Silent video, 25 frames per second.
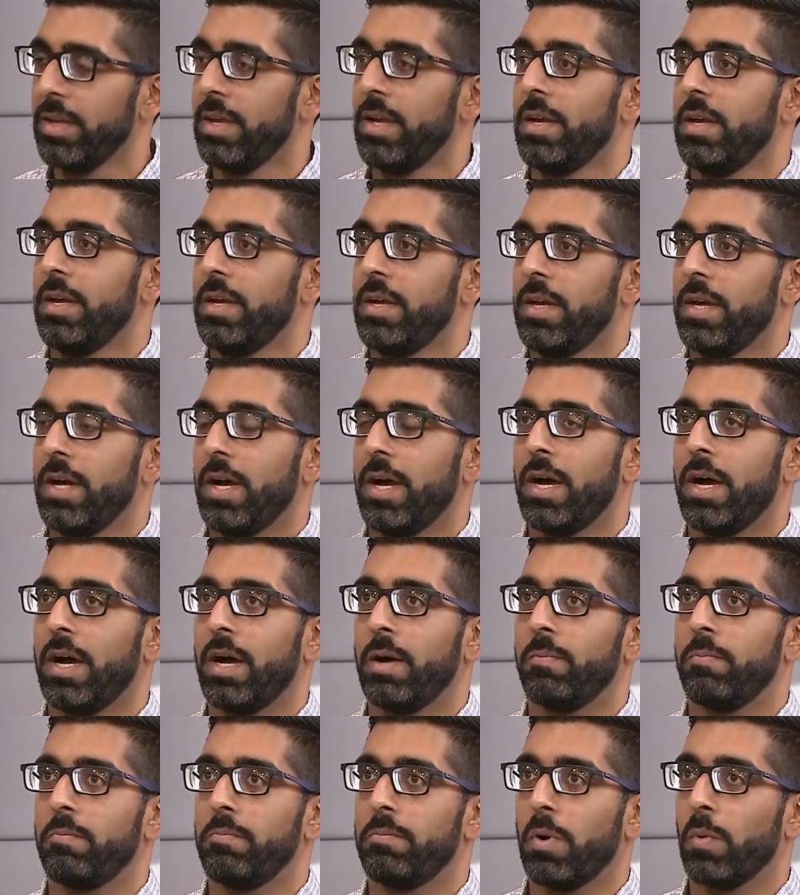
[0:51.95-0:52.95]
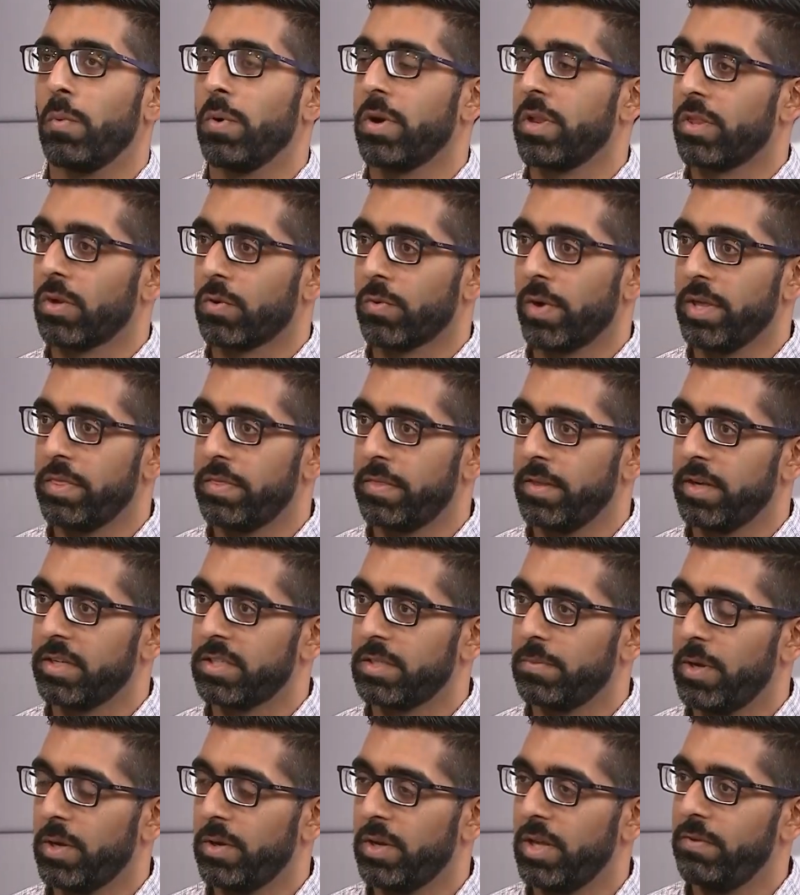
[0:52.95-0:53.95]
Mm-hmm. Um, but one of the great
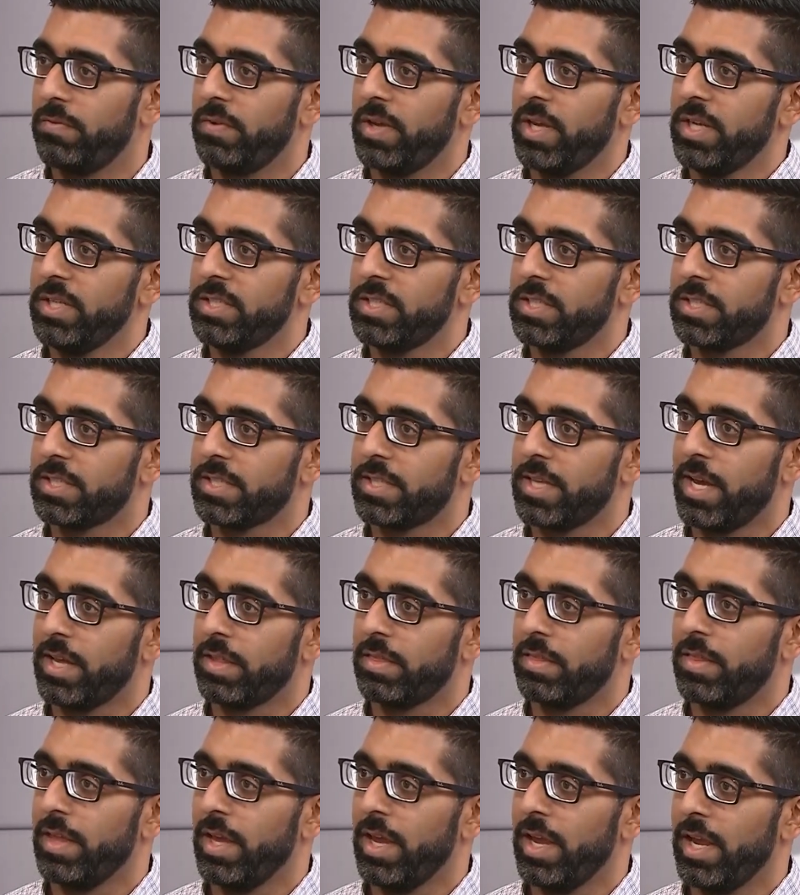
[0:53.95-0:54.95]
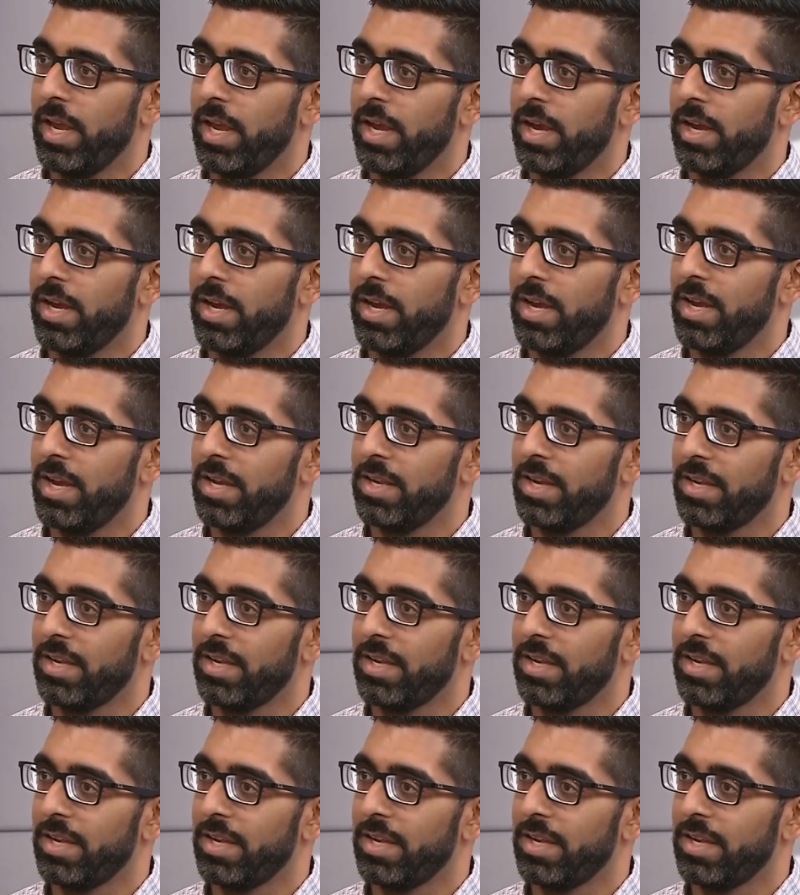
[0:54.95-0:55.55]
things about E Vs is that they, uh,